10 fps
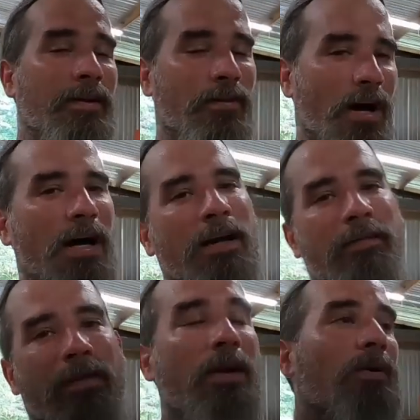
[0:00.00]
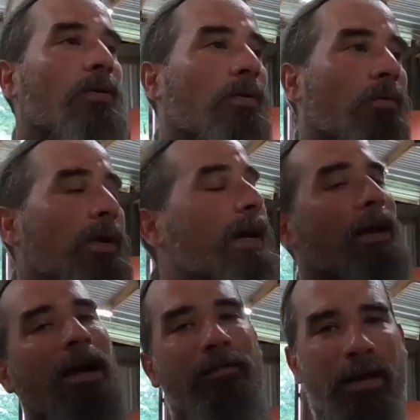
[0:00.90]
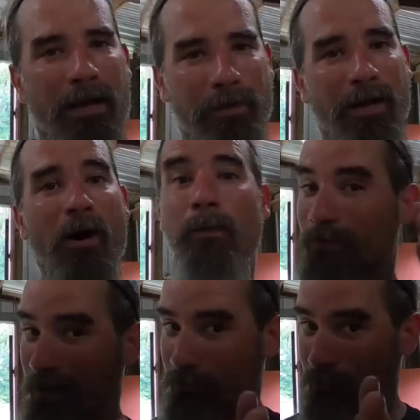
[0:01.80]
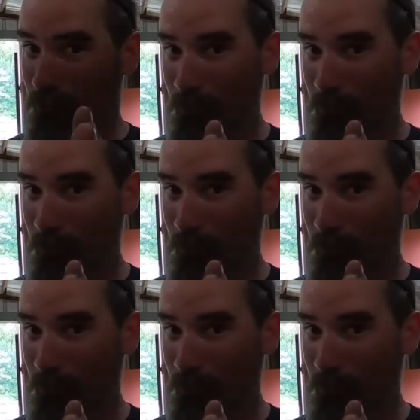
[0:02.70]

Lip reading: it's August. We gotta have it happen. I hope it's not too